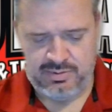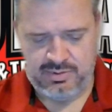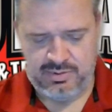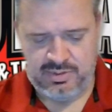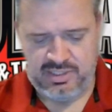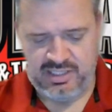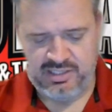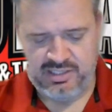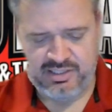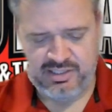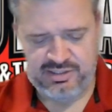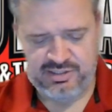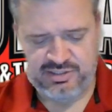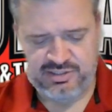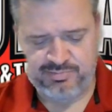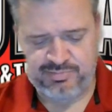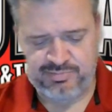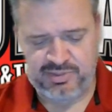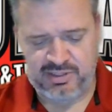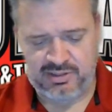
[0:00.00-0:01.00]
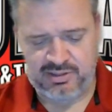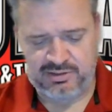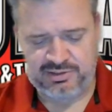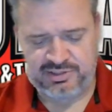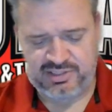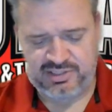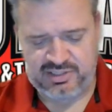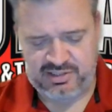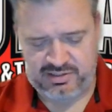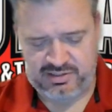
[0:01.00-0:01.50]
I can tell you some pullers
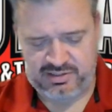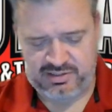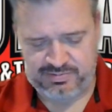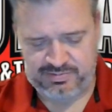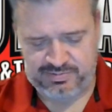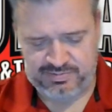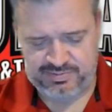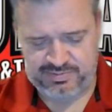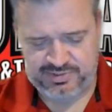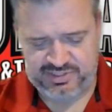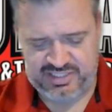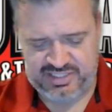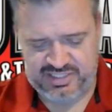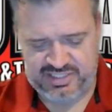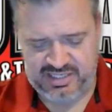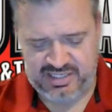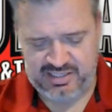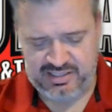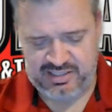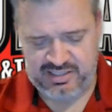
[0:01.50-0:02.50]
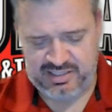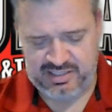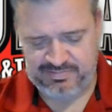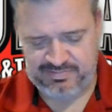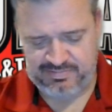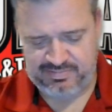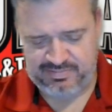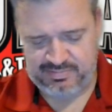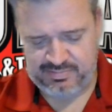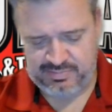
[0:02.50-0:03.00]
that have signed up.
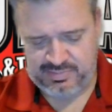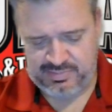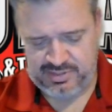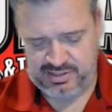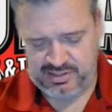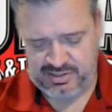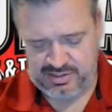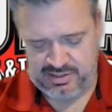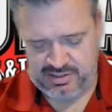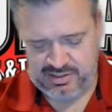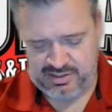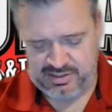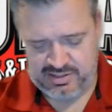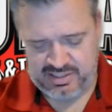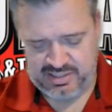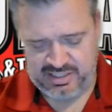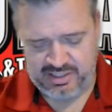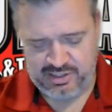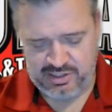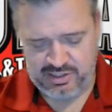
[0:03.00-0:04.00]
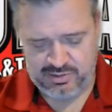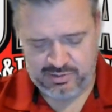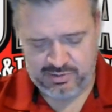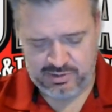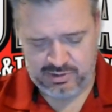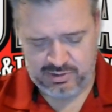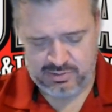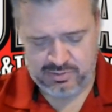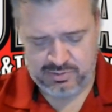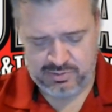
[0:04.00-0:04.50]
I know are
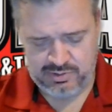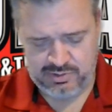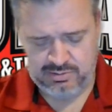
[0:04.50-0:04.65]
going.